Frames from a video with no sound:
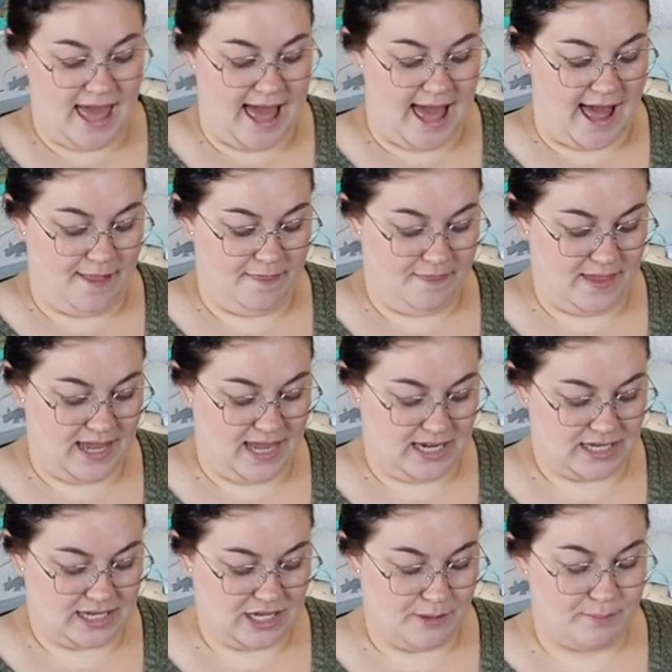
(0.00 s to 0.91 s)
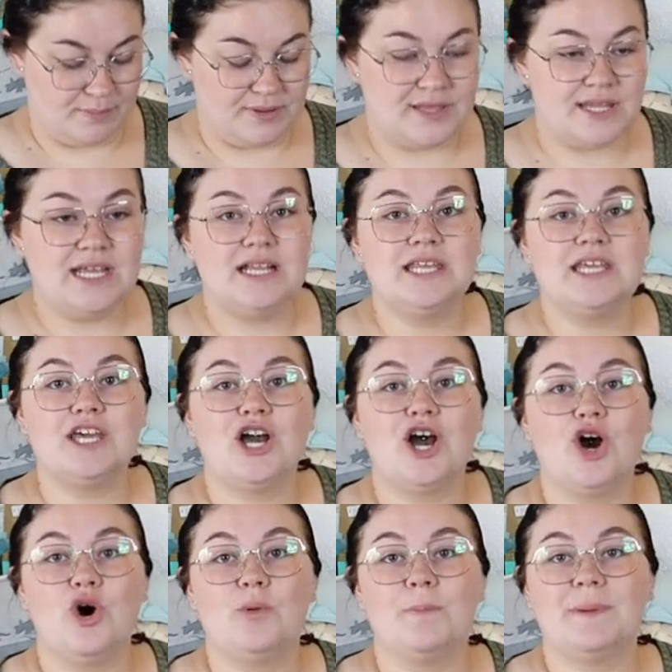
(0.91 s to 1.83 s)
and then completely
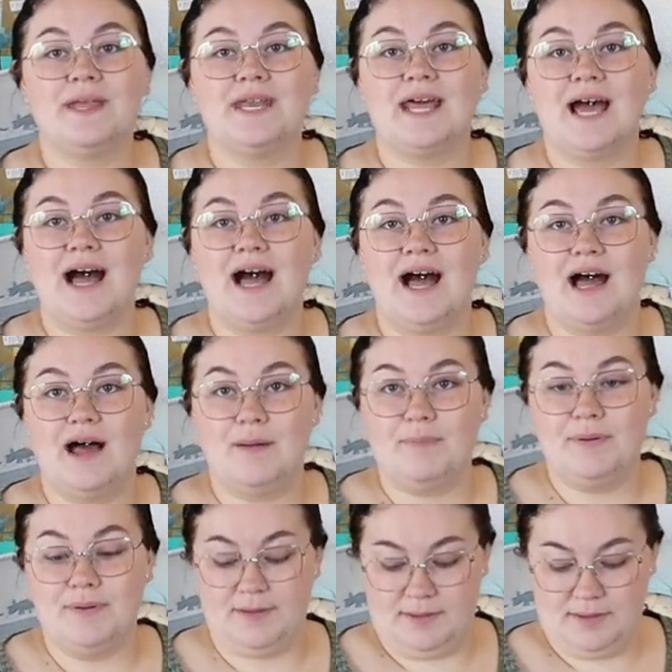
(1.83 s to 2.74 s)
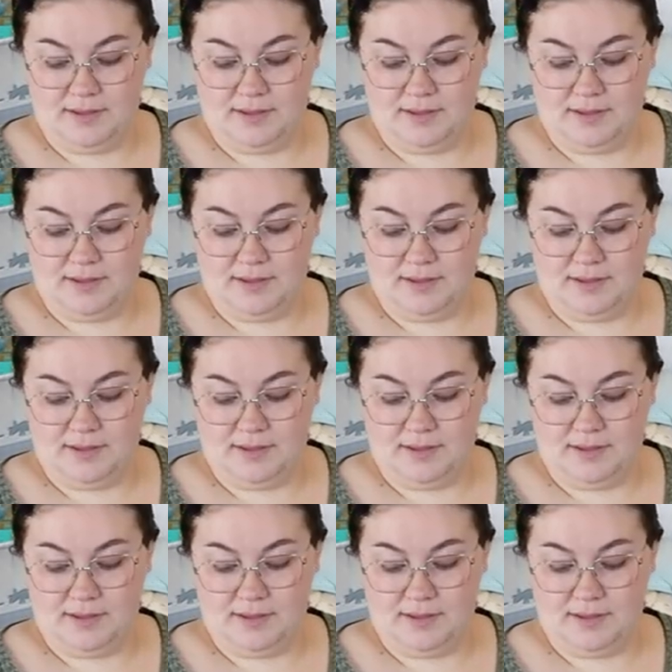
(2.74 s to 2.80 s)
open up